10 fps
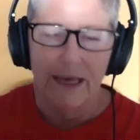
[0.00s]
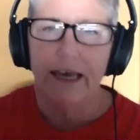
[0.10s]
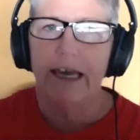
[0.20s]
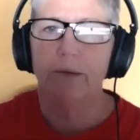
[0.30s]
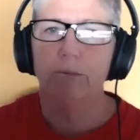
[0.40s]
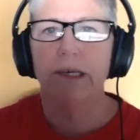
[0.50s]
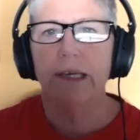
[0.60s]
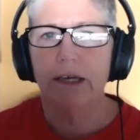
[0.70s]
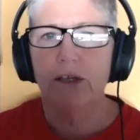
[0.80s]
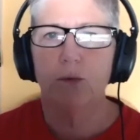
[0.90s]
It
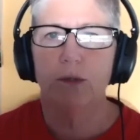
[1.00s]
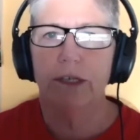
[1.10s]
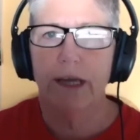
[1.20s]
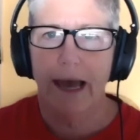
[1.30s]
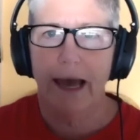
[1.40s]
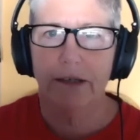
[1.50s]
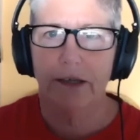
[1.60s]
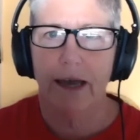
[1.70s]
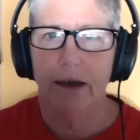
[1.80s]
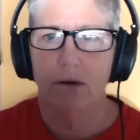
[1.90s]
begins with an
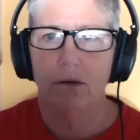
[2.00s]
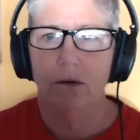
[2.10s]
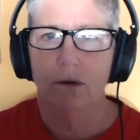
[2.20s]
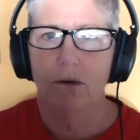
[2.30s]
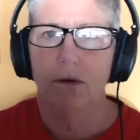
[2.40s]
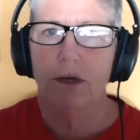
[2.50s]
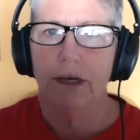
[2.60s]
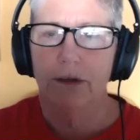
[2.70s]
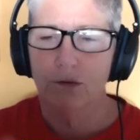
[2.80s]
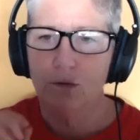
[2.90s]
exhale
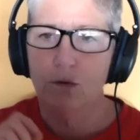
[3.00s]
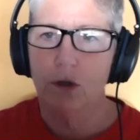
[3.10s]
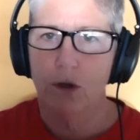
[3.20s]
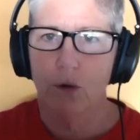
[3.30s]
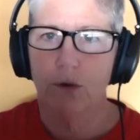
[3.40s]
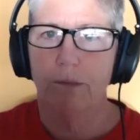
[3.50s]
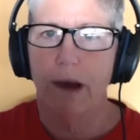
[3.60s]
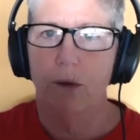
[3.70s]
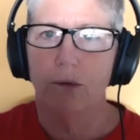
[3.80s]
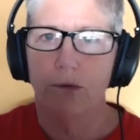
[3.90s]
through the closed
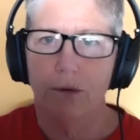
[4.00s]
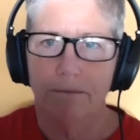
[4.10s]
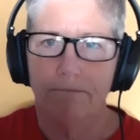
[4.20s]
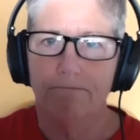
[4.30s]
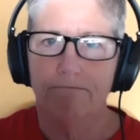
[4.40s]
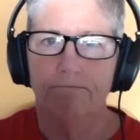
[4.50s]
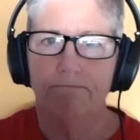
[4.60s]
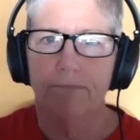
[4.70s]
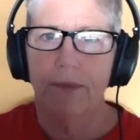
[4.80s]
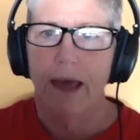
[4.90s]
mouth,
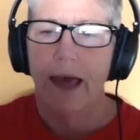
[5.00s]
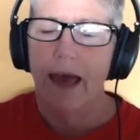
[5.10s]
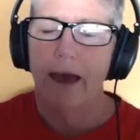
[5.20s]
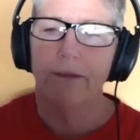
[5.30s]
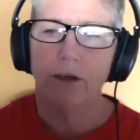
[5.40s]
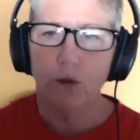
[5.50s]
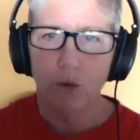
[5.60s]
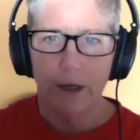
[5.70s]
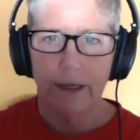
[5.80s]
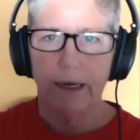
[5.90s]
and then
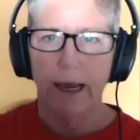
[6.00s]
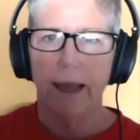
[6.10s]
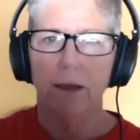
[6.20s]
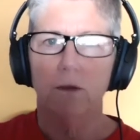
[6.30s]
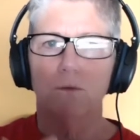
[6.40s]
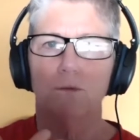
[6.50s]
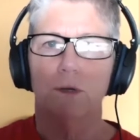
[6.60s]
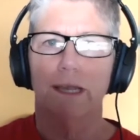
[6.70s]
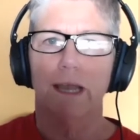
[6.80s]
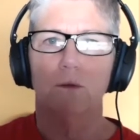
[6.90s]
you inhale for a
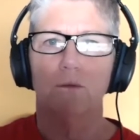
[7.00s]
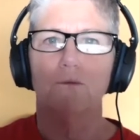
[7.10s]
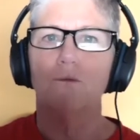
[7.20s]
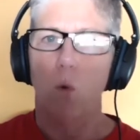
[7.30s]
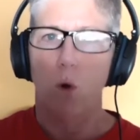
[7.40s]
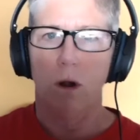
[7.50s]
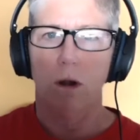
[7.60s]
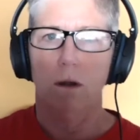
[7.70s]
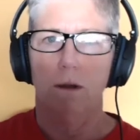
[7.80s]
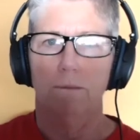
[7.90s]
count of 4,
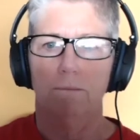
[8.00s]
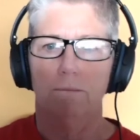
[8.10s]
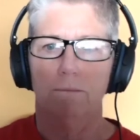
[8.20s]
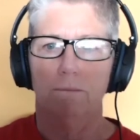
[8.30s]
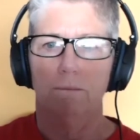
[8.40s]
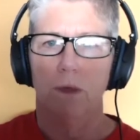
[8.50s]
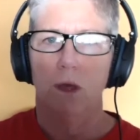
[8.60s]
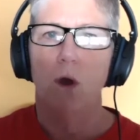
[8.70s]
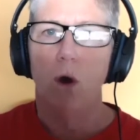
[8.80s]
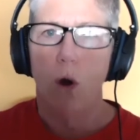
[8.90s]

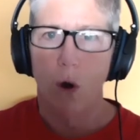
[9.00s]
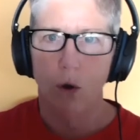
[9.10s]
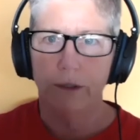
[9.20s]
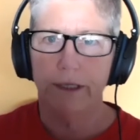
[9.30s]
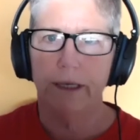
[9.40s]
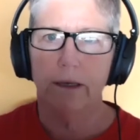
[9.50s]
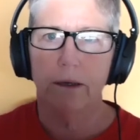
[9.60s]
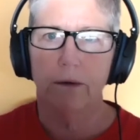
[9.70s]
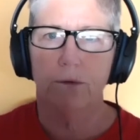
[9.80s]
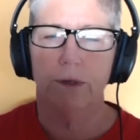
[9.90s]
holding
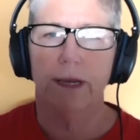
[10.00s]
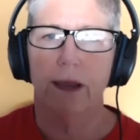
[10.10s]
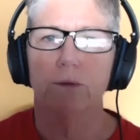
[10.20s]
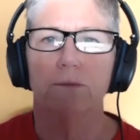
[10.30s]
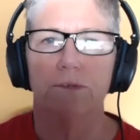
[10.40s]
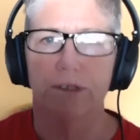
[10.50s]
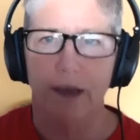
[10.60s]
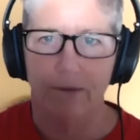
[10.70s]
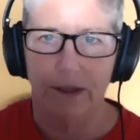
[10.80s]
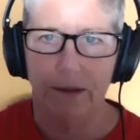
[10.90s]
for a count of
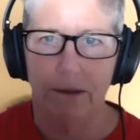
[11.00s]
7,